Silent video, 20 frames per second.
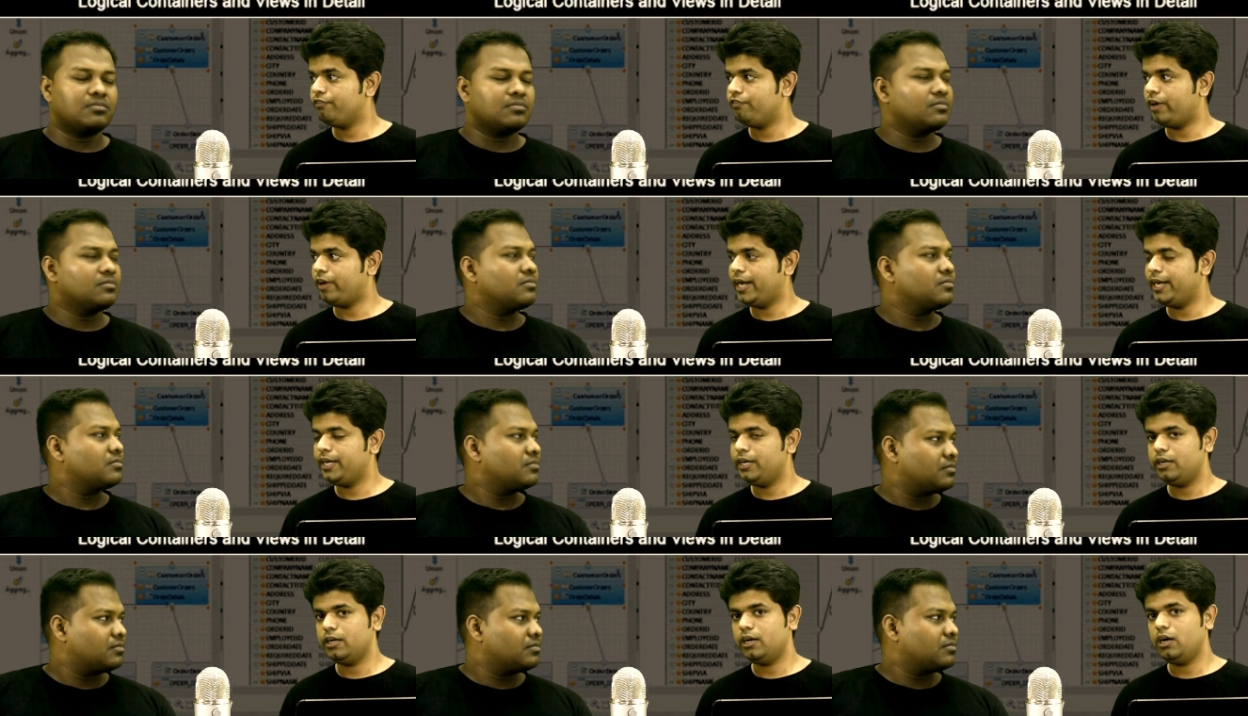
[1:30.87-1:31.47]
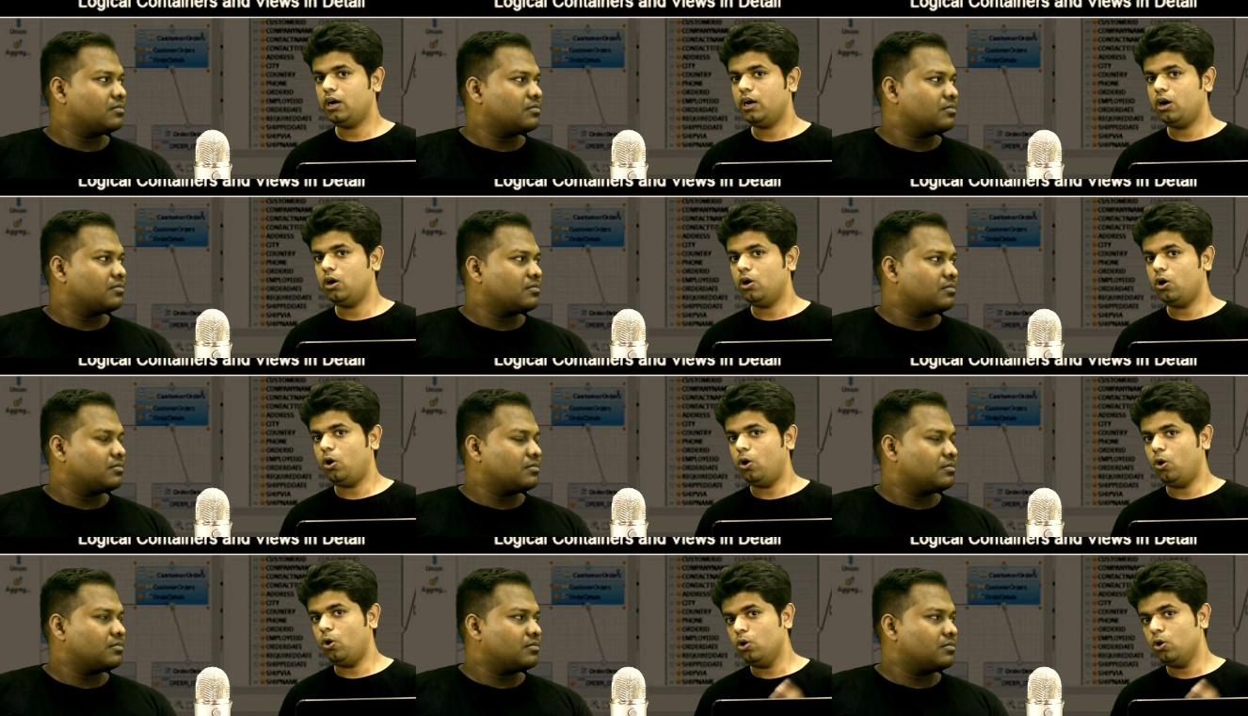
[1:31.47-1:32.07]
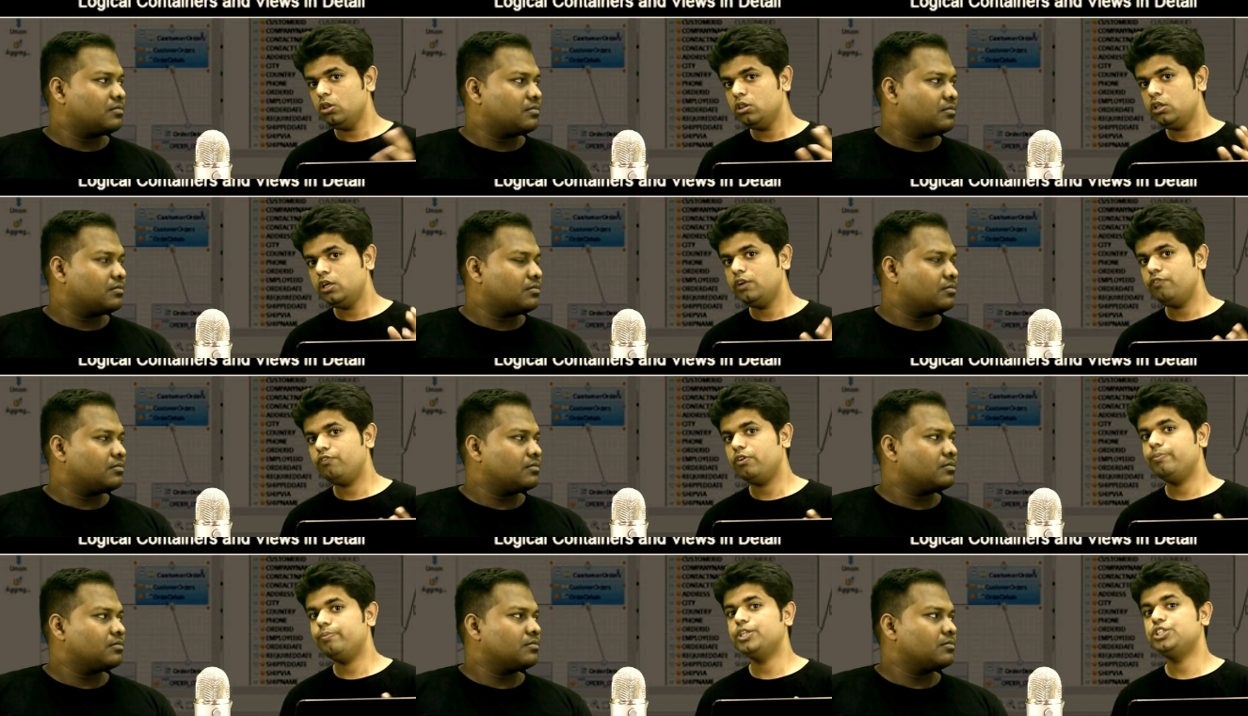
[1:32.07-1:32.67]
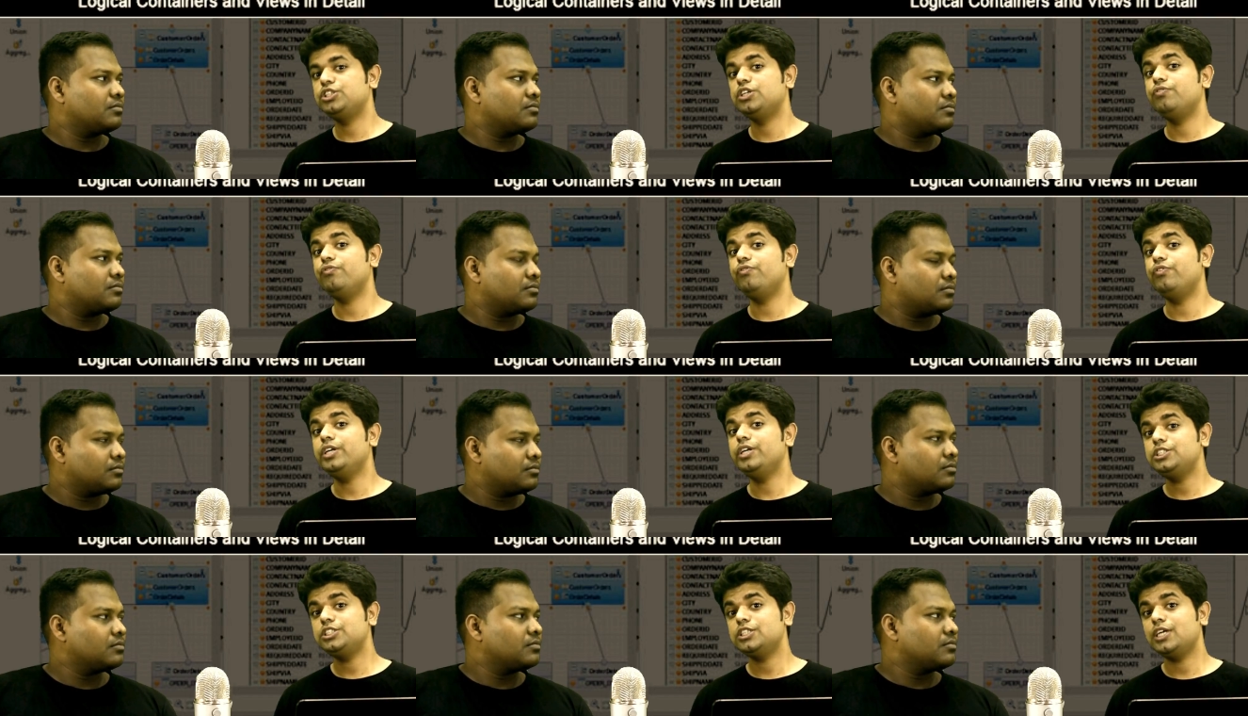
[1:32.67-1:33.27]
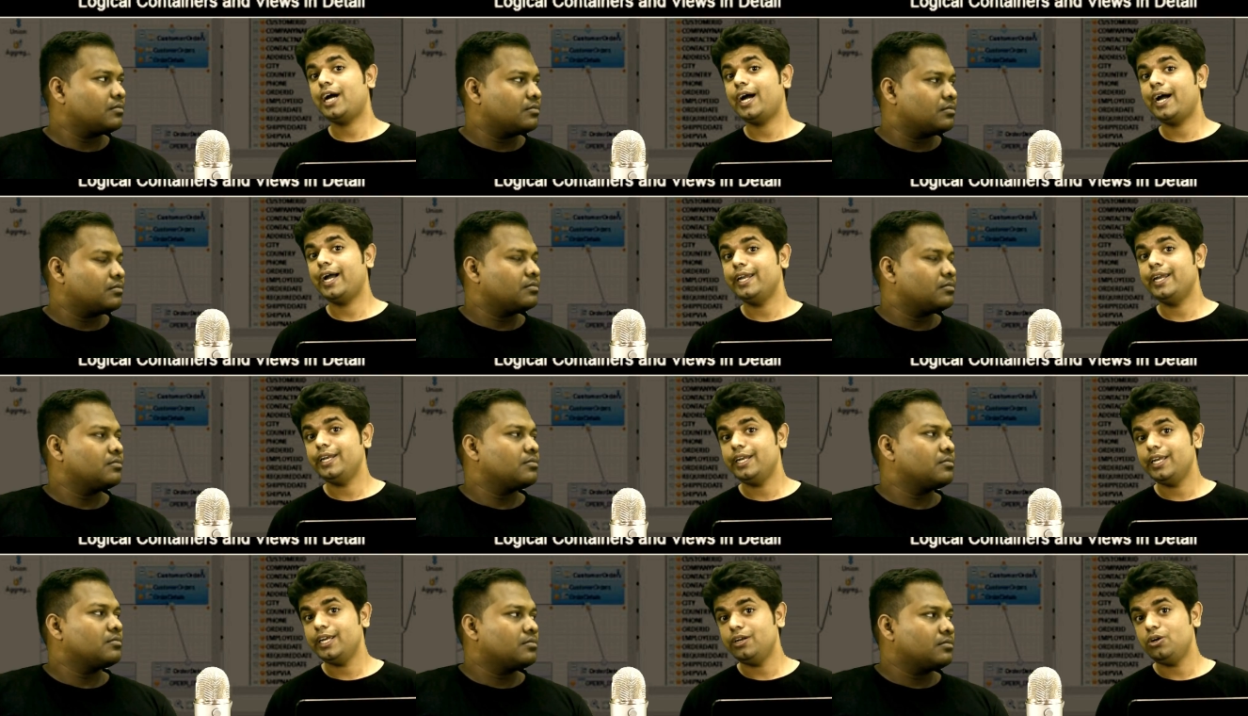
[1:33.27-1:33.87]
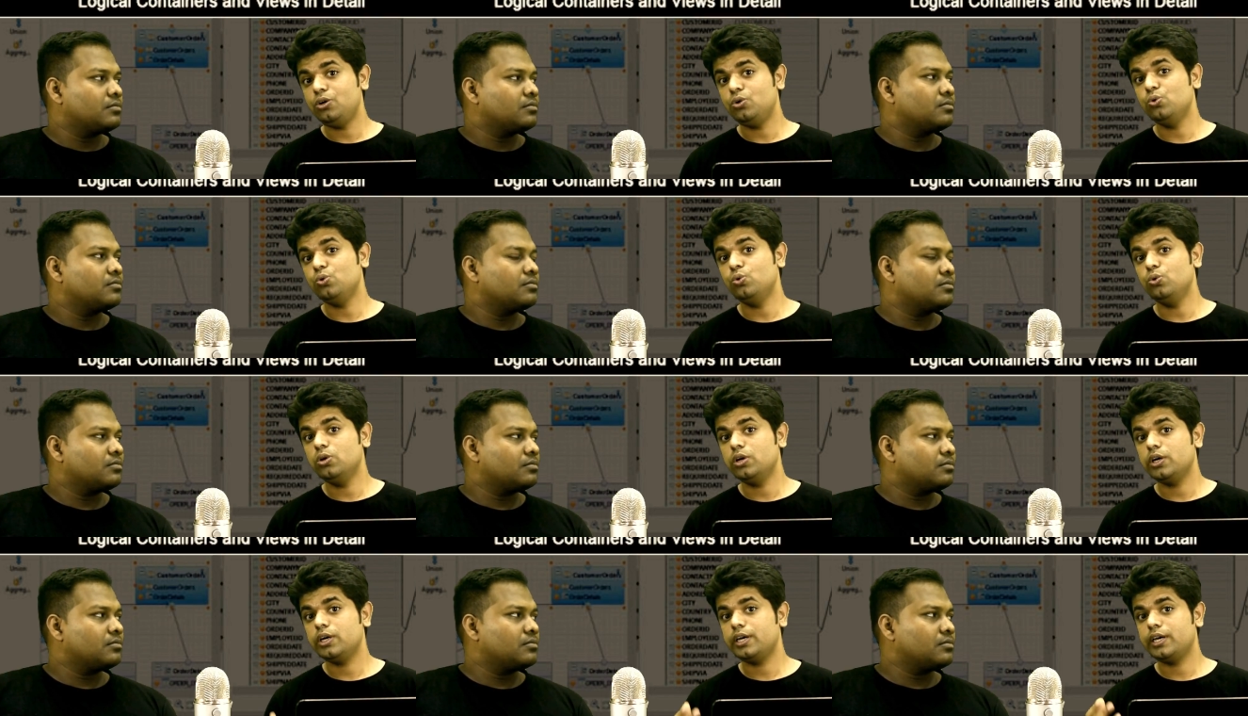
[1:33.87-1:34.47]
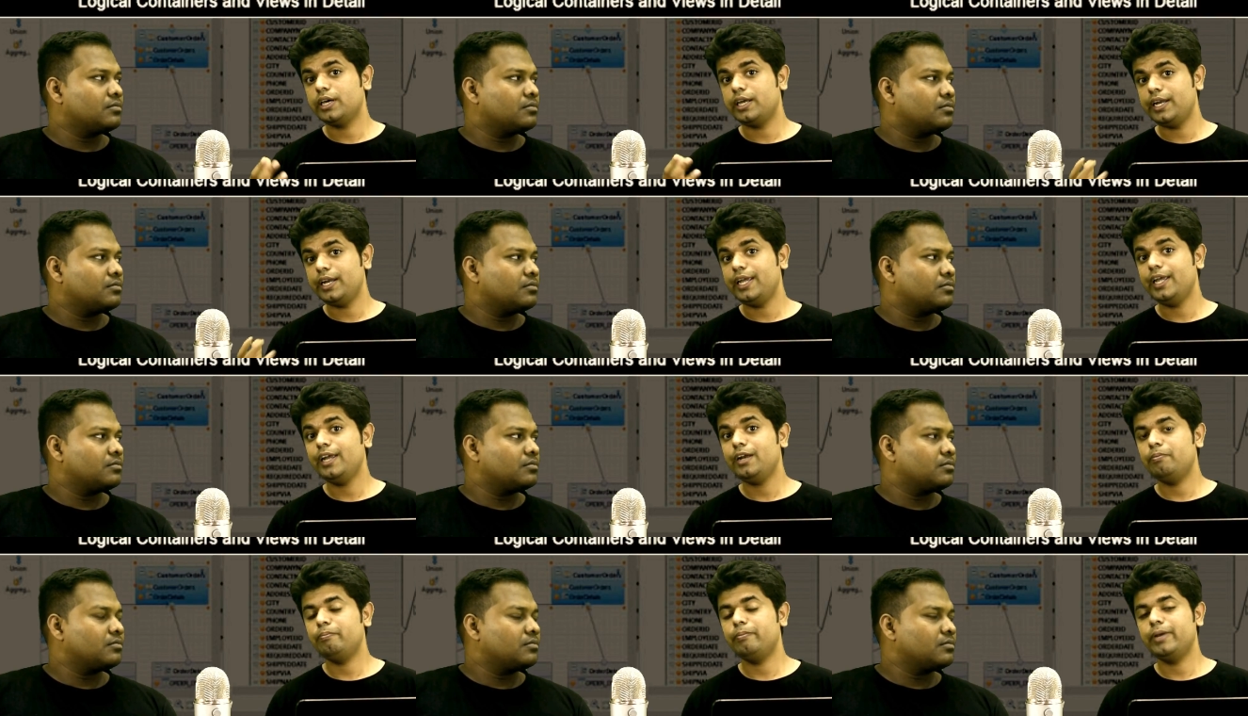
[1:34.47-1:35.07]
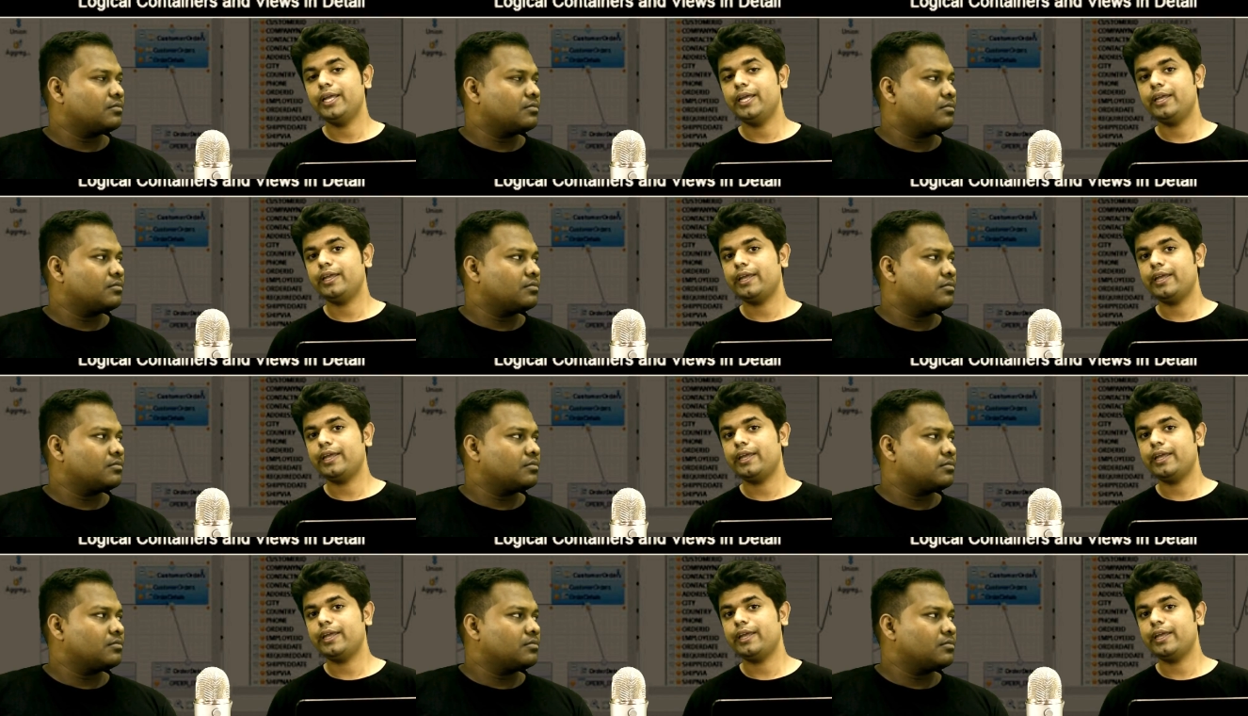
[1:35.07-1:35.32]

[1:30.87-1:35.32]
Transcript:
Speaker 1: find all the information which I need to create my